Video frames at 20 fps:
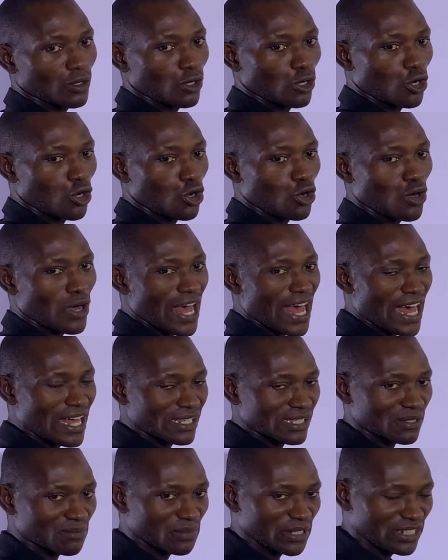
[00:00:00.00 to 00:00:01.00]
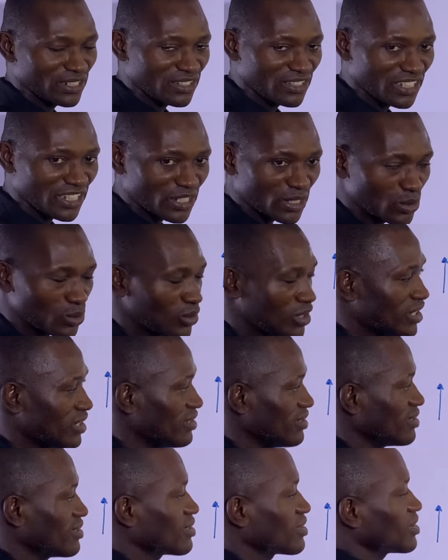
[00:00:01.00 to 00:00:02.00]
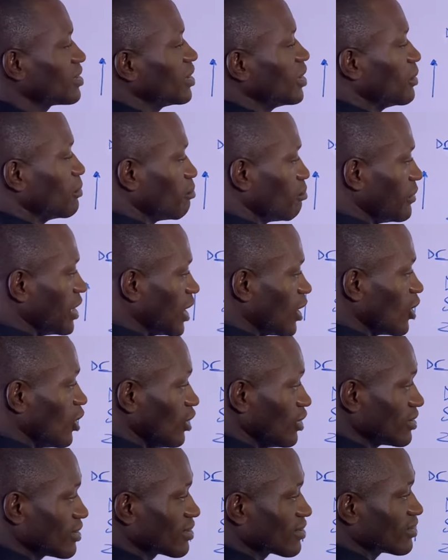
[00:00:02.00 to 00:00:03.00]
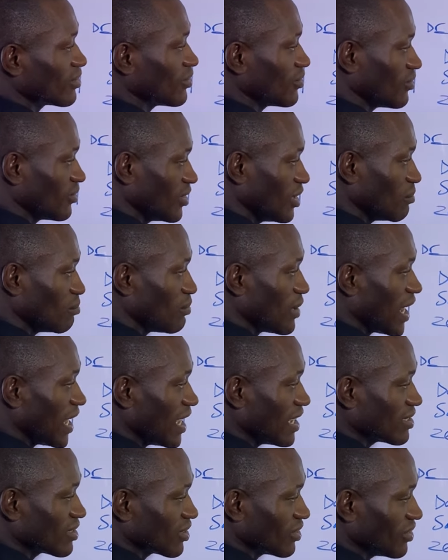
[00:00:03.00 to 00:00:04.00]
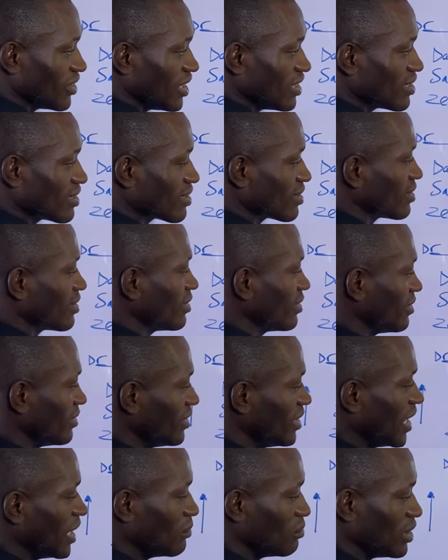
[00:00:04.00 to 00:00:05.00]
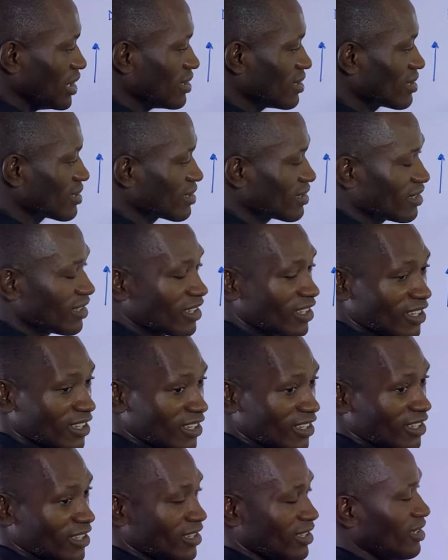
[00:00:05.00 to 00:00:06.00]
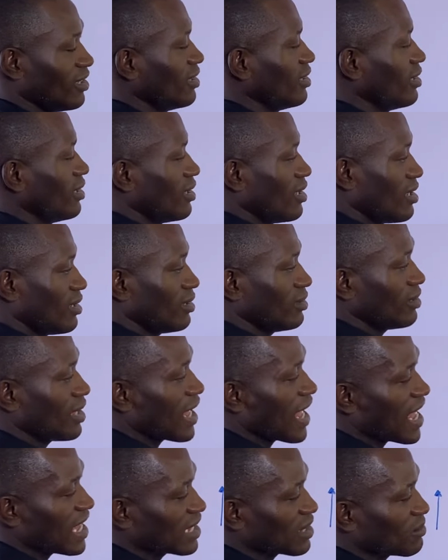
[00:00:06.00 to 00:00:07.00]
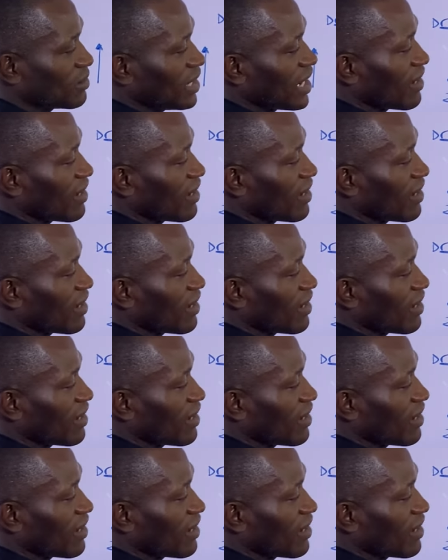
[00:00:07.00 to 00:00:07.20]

or has been decreased, because the balance in this debits has been